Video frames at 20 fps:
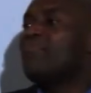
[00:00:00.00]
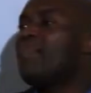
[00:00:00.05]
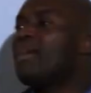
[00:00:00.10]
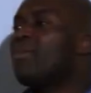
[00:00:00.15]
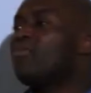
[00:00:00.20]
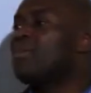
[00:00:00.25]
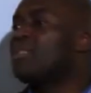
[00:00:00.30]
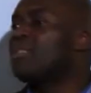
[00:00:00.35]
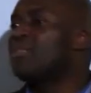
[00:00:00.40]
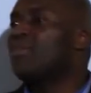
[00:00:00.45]

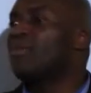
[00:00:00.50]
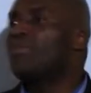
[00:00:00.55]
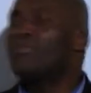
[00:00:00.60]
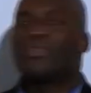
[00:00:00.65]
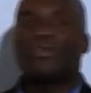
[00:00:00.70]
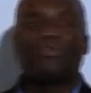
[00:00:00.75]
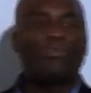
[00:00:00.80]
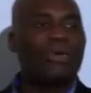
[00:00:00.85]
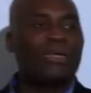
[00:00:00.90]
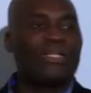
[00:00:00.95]
merit
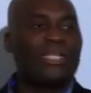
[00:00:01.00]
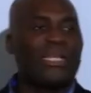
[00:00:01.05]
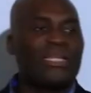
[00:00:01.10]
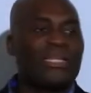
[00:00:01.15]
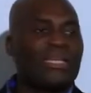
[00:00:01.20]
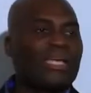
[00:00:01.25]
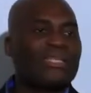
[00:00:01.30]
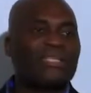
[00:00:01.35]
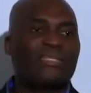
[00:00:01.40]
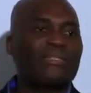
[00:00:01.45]
of the work that
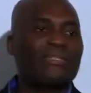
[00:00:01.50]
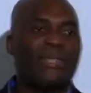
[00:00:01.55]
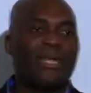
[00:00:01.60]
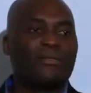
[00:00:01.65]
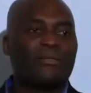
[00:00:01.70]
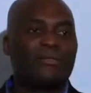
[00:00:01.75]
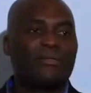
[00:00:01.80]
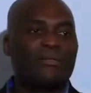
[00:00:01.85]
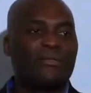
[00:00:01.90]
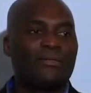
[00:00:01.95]
he hasn't
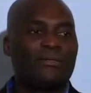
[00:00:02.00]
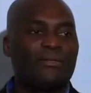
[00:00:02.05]
done.